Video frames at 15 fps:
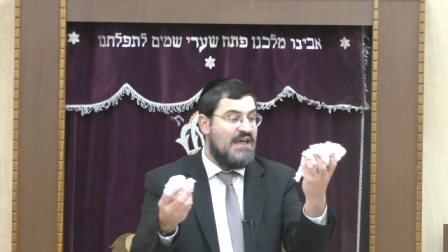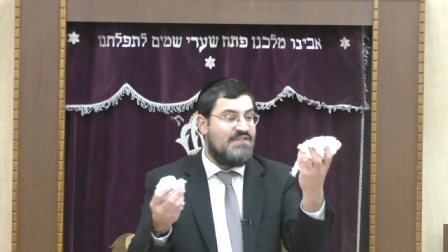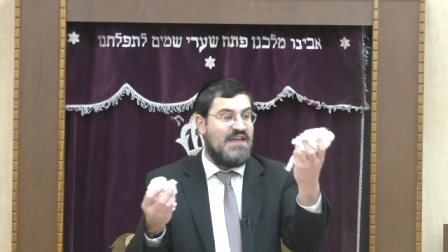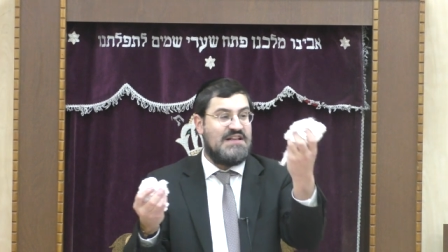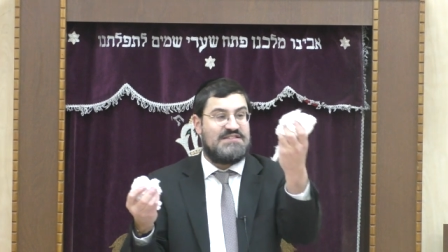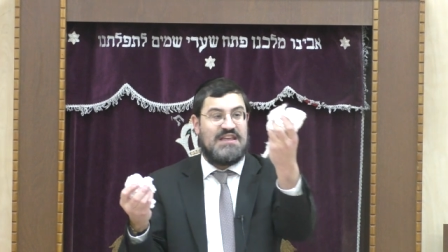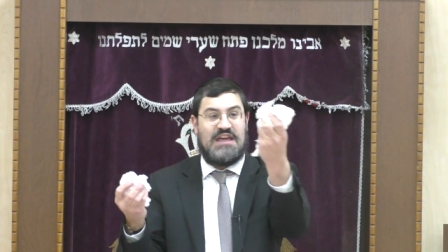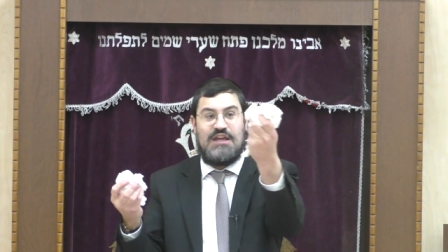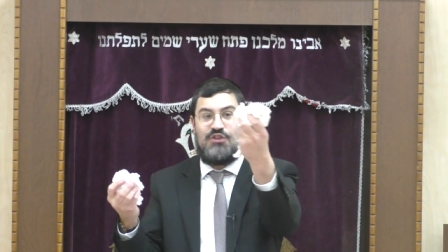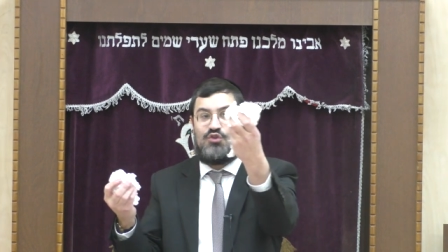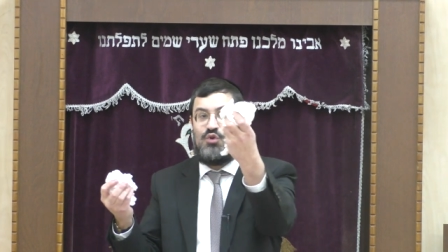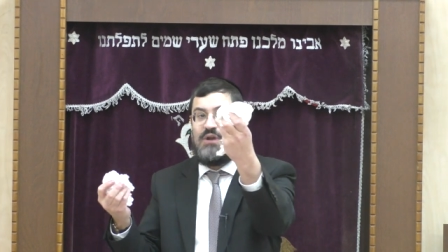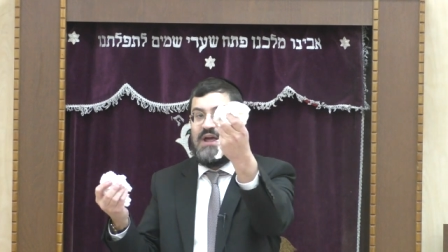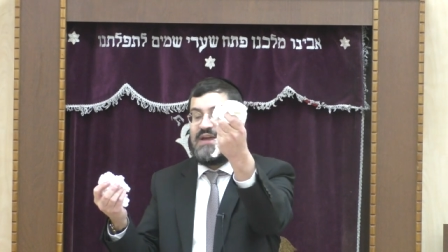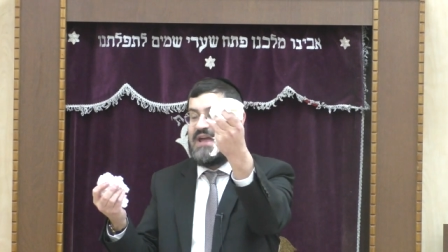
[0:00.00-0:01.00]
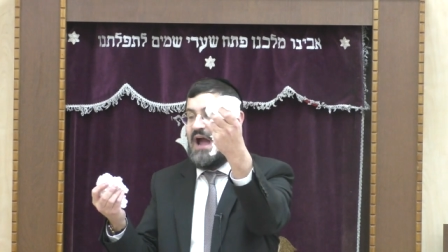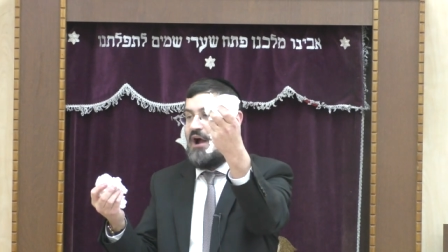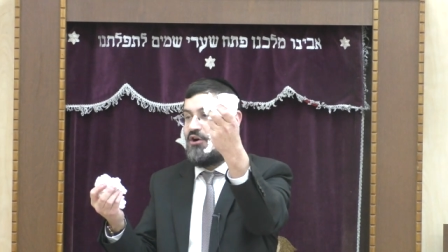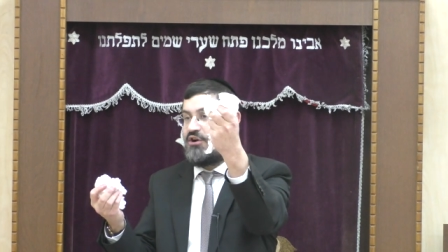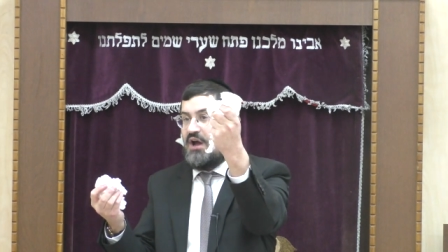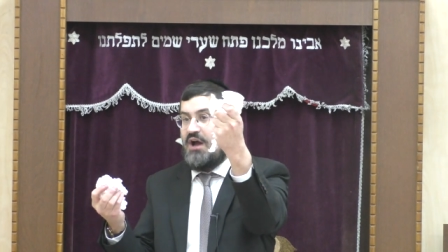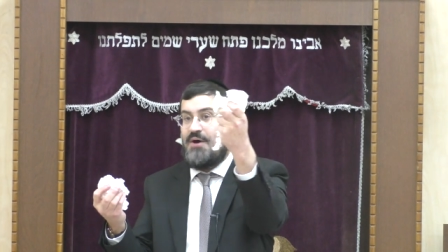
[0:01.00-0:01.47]
There's the Gedolei
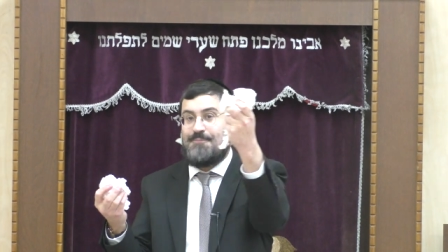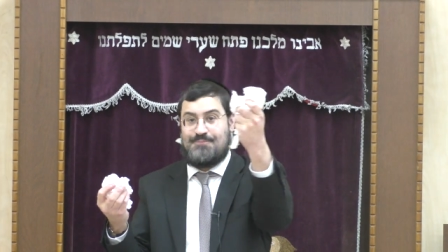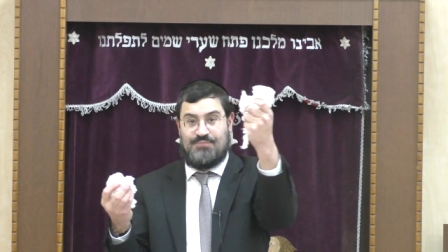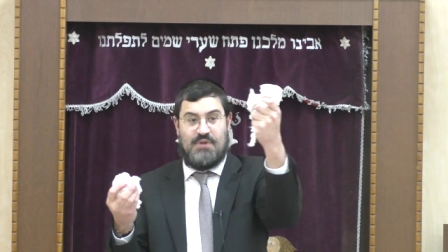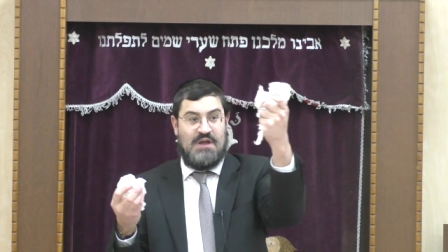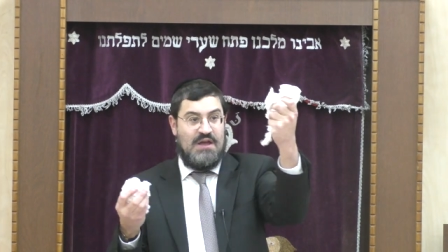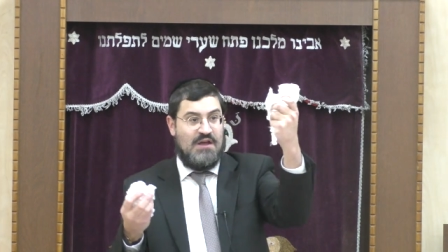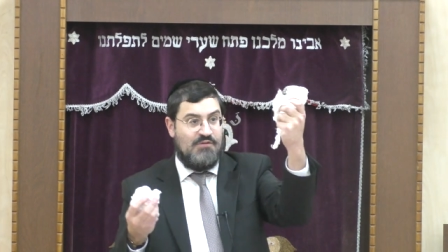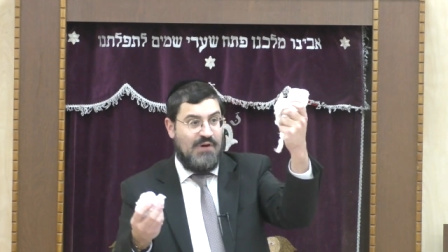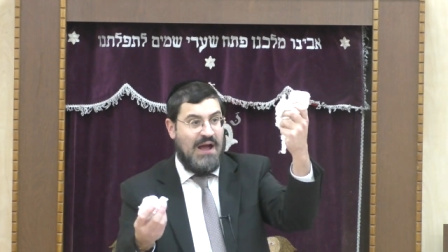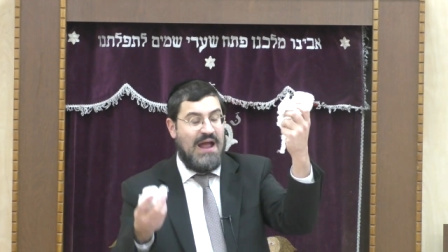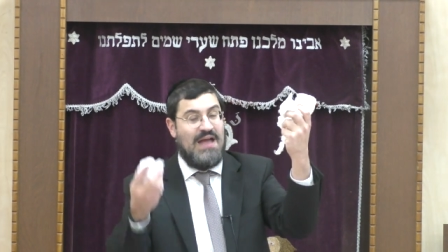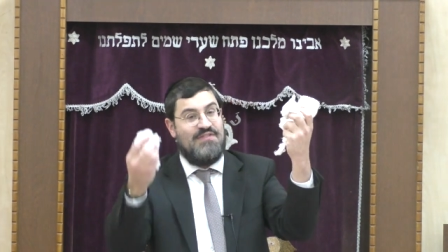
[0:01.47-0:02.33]
Karka, right?